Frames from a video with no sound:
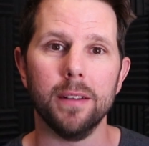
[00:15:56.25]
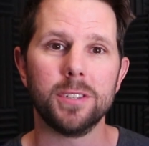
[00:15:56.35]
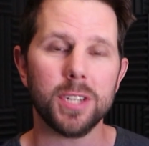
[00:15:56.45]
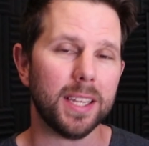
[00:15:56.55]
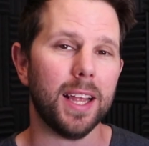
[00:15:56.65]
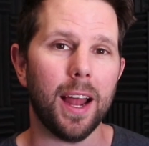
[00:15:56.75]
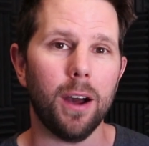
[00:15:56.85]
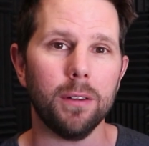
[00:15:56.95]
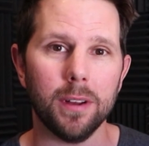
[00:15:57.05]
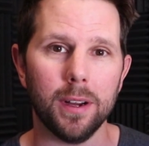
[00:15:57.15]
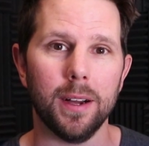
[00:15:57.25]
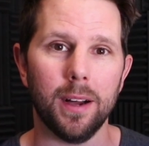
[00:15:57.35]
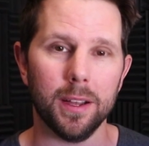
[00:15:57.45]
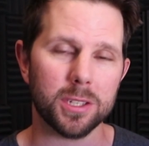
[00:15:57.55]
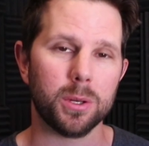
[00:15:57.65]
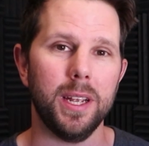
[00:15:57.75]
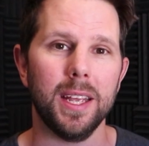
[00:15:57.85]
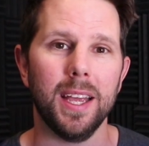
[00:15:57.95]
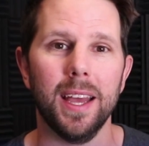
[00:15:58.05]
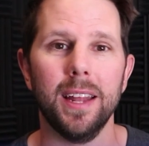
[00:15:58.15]
check that out on the screen
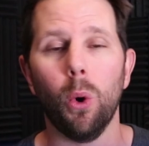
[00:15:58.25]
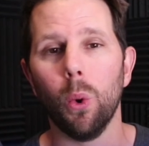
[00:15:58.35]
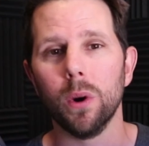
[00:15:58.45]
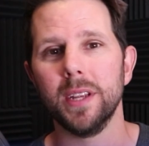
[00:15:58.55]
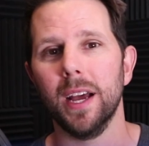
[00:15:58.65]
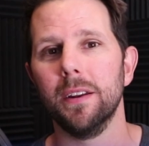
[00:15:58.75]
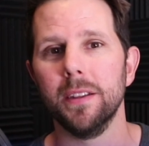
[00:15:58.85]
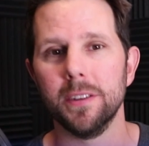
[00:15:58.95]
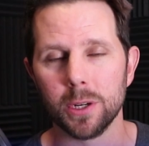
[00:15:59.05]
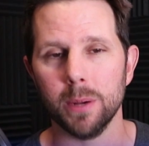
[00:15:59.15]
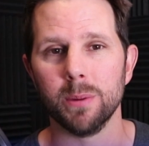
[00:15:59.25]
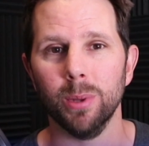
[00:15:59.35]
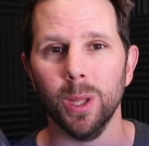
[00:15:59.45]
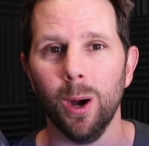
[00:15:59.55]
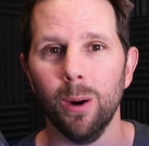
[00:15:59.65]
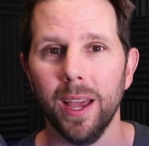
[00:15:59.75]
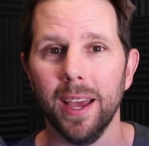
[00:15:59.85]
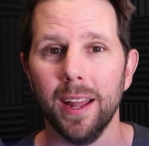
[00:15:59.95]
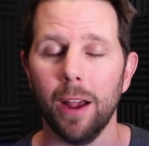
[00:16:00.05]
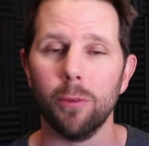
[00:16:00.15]
again or down in the description below.
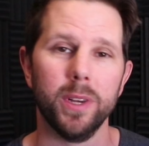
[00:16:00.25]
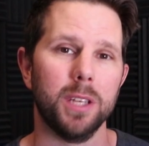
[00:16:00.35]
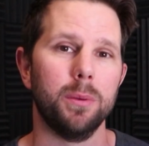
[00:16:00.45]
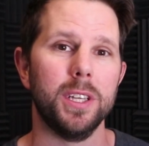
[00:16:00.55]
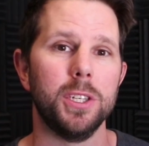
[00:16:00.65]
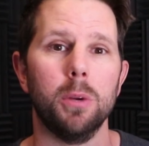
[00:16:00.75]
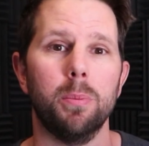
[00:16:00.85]
And I really, really do